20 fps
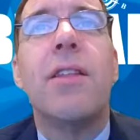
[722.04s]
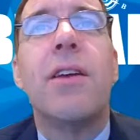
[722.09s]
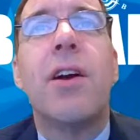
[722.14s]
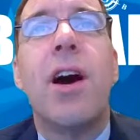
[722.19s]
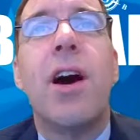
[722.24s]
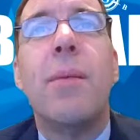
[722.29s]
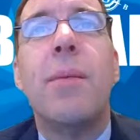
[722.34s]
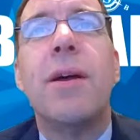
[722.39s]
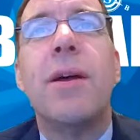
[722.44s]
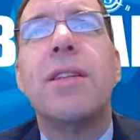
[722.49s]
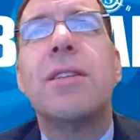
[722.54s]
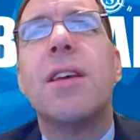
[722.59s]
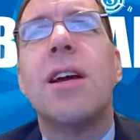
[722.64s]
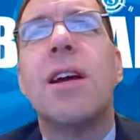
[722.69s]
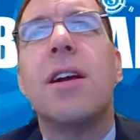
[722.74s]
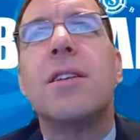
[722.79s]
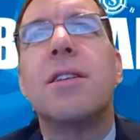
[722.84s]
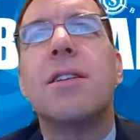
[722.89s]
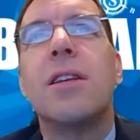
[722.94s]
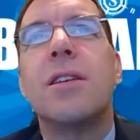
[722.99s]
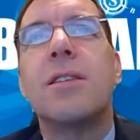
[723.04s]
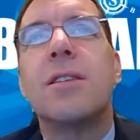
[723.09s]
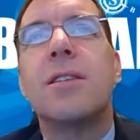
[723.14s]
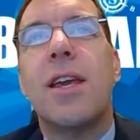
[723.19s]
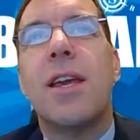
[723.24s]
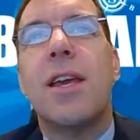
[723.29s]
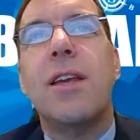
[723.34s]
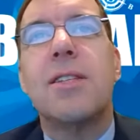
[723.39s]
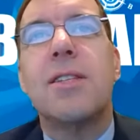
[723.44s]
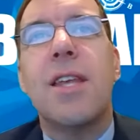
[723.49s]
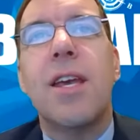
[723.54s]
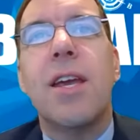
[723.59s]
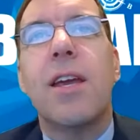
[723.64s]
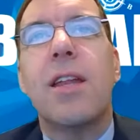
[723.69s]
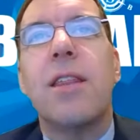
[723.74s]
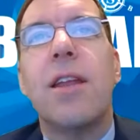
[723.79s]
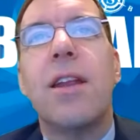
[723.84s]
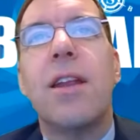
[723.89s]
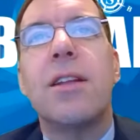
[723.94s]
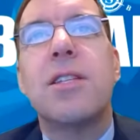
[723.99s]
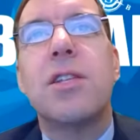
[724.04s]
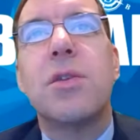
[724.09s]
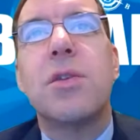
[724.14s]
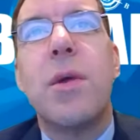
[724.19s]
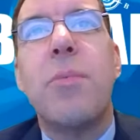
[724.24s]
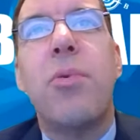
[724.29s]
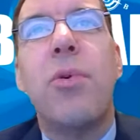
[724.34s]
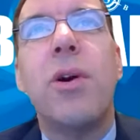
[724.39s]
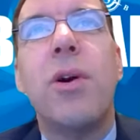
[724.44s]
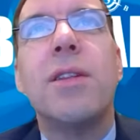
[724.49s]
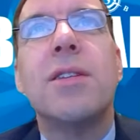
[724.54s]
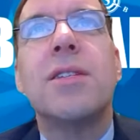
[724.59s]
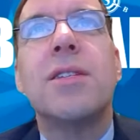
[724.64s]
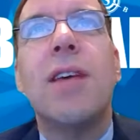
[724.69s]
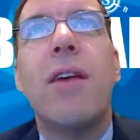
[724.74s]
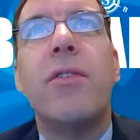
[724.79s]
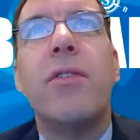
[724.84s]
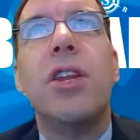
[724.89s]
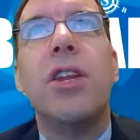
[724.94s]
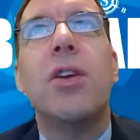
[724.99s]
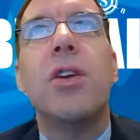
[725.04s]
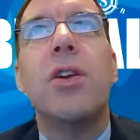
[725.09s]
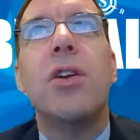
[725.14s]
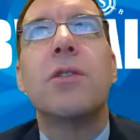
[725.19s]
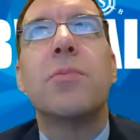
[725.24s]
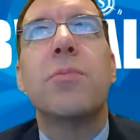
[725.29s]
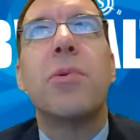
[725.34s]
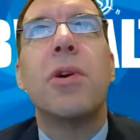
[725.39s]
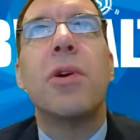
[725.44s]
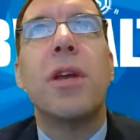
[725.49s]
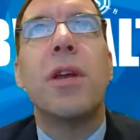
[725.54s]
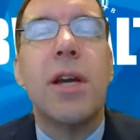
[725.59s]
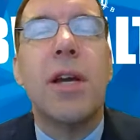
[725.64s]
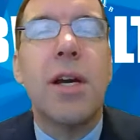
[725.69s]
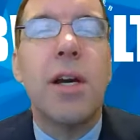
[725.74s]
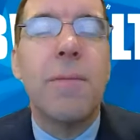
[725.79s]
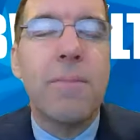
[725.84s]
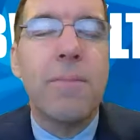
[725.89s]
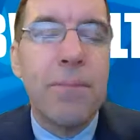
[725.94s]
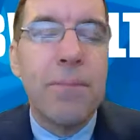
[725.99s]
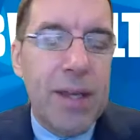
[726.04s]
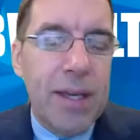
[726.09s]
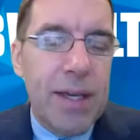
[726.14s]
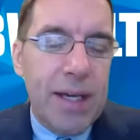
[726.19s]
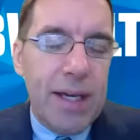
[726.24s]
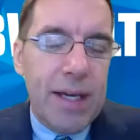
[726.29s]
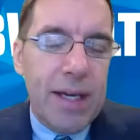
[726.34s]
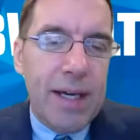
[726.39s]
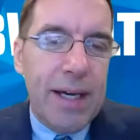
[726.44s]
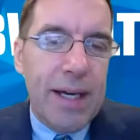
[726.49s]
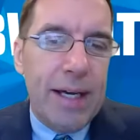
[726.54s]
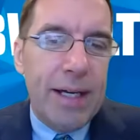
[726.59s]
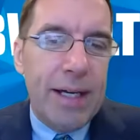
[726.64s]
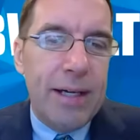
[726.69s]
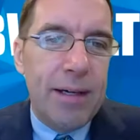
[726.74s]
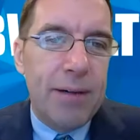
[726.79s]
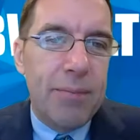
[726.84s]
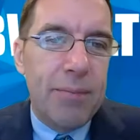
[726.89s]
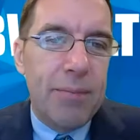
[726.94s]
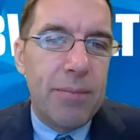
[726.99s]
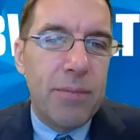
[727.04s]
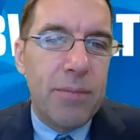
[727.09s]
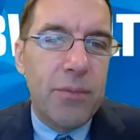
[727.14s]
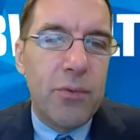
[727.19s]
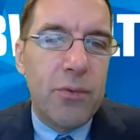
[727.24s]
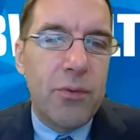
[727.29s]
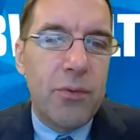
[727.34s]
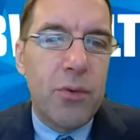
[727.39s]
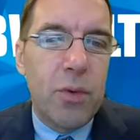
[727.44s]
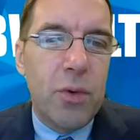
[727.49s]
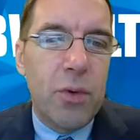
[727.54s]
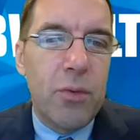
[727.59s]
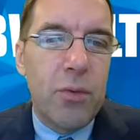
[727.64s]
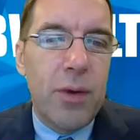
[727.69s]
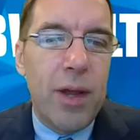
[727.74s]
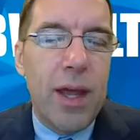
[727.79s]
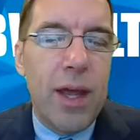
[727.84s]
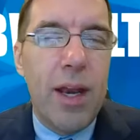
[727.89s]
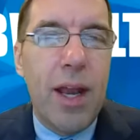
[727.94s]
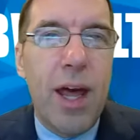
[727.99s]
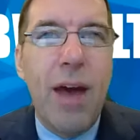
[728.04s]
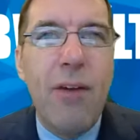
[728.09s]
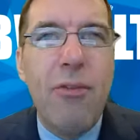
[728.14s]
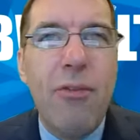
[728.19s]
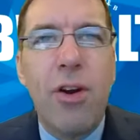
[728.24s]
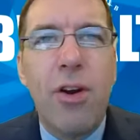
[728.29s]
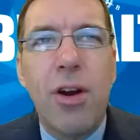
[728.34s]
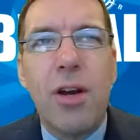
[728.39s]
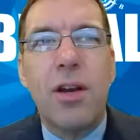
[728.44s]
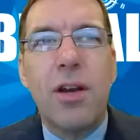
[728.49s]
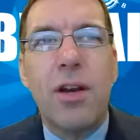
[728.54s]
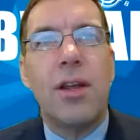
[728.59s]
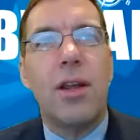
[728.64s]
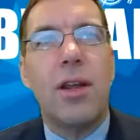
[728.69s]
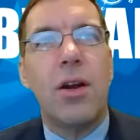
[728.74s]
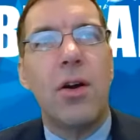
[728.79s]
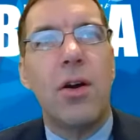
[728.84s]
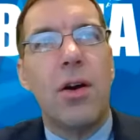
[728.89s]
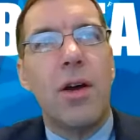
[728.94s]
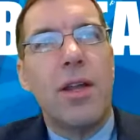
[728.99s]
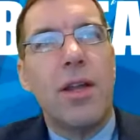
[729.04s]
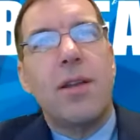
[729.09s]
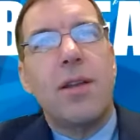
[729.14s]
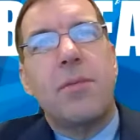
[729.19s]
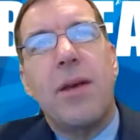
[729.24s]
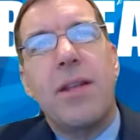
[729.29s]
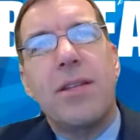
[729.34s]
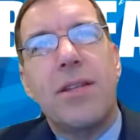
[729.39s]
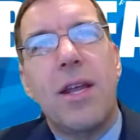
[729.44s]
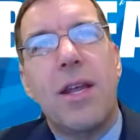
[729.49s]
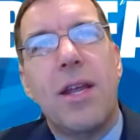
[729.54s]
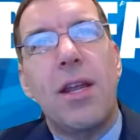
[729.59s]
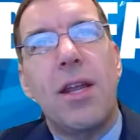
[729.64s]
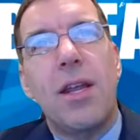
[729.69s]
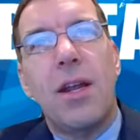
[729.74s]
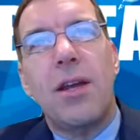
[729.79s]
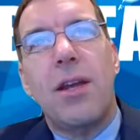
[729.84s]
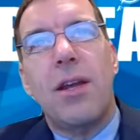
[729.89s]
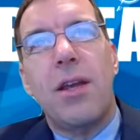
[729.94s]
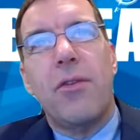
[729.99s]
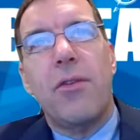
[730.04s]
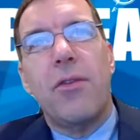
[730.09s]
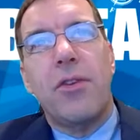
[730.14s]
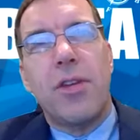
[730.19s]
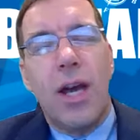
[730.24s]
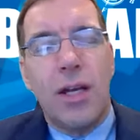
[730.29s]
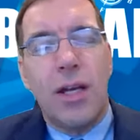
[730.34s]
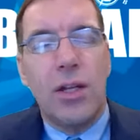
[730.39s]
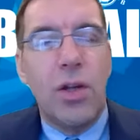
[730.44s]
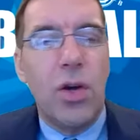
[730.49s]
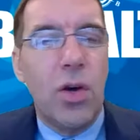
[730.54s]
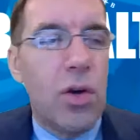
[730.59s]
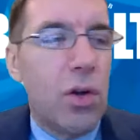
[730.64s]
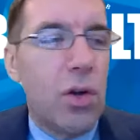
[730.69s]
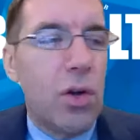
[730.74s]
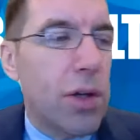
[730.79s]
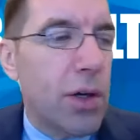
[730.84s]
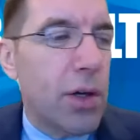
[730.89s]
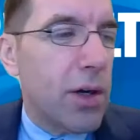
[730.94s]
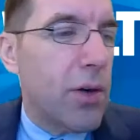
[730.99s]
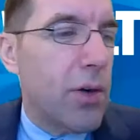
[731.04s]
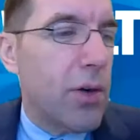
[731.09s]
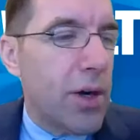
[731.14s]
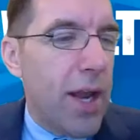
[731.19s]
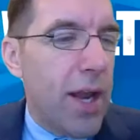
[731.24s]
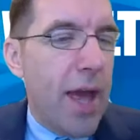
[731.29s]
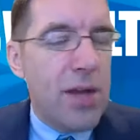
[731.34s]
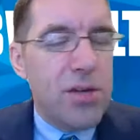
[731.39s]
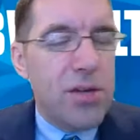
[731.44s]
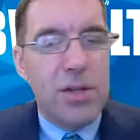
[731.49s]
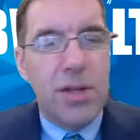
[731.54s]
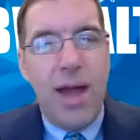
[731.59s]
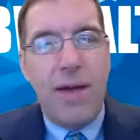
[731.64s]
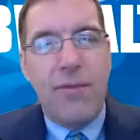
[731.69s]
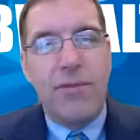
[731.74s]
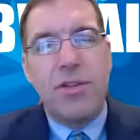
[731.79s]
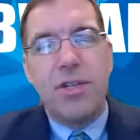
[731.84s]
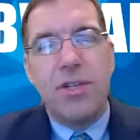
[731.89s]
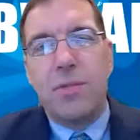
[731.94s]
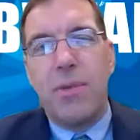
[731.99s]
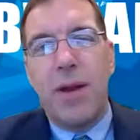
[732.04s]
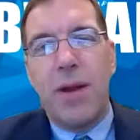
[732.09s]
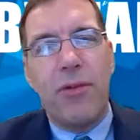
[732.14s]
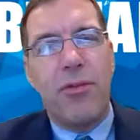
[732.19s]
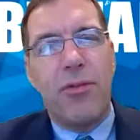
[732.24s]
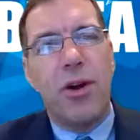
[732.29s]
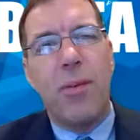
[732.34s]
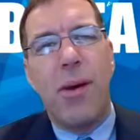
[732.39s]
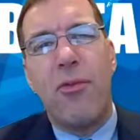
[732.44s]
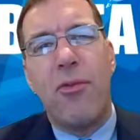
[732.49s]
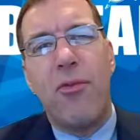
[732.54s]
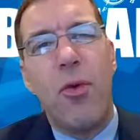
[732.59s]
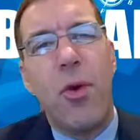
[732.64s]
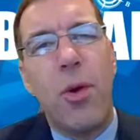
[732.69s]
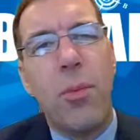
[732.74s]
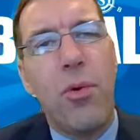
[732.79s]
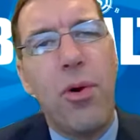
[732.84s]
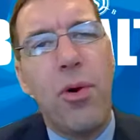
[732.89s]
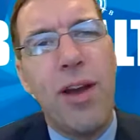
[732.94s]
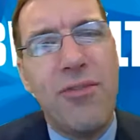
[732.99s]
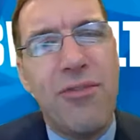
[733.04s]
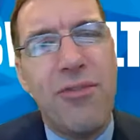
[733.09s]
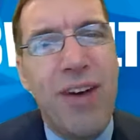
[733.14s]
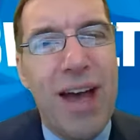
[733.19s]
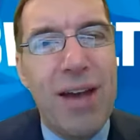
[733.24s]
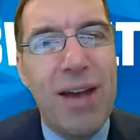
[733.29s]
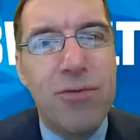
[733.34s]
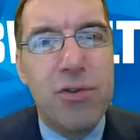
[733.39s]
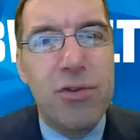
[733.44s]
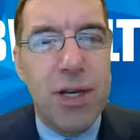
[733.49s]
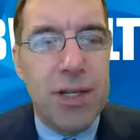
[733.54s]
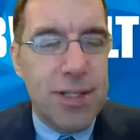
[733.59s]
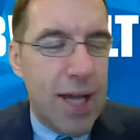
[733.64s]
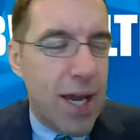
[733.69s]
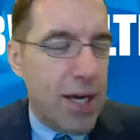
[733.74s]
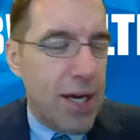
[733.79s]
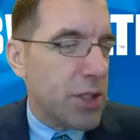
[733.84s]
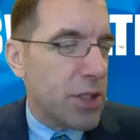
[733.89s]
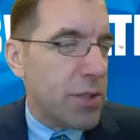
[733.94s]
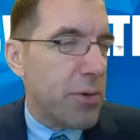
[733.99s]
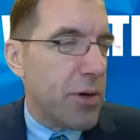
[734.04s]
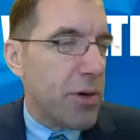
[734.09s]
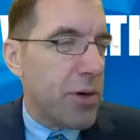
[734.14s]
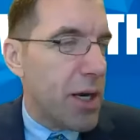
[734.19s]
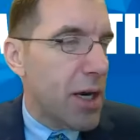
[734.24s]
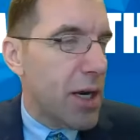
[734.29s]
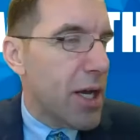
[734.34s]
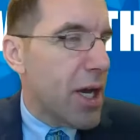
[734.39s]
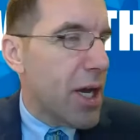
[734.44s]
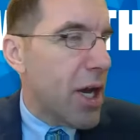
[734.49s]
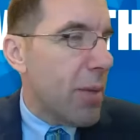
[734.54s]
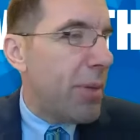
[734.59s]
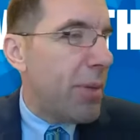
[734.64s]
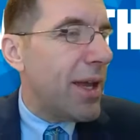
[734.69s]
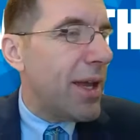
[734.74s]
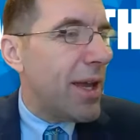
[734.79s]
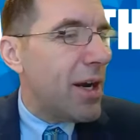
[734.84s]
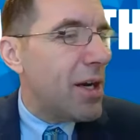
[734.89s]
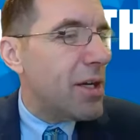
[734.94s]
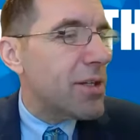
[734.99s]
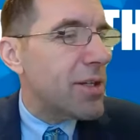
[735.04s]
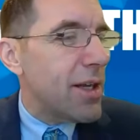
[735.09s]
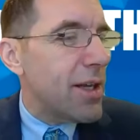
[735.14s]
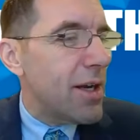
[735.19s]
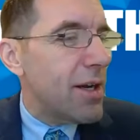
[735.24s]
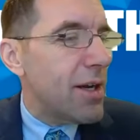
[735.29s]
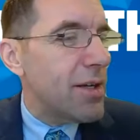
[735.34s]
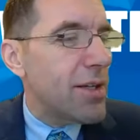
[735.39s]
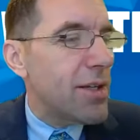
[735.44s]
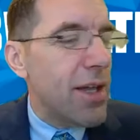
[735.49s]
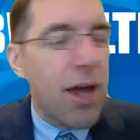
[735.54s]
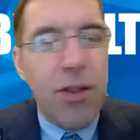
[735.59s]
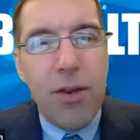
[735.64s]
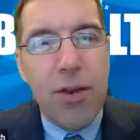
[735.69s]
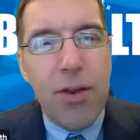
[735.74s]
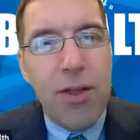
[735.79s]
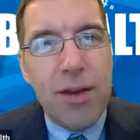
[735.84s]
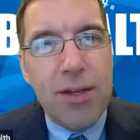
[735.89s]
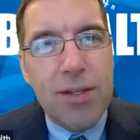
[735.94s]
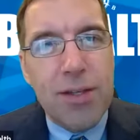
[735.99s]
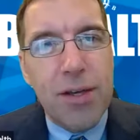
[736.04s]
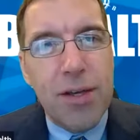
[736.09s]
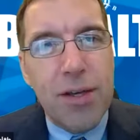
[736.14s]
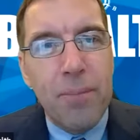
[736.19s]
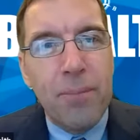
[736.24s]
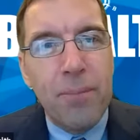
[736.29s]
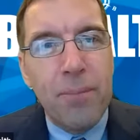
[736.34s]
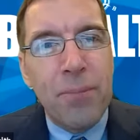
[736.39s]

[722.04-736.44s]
the comments there, it looks like he's thinking that it's three point seven units per year. Um, for, and I've heard, you know, it depends on if you're talking local or, or national averages, but I've heard about four point five transactions per year. But here's here's the other thing too.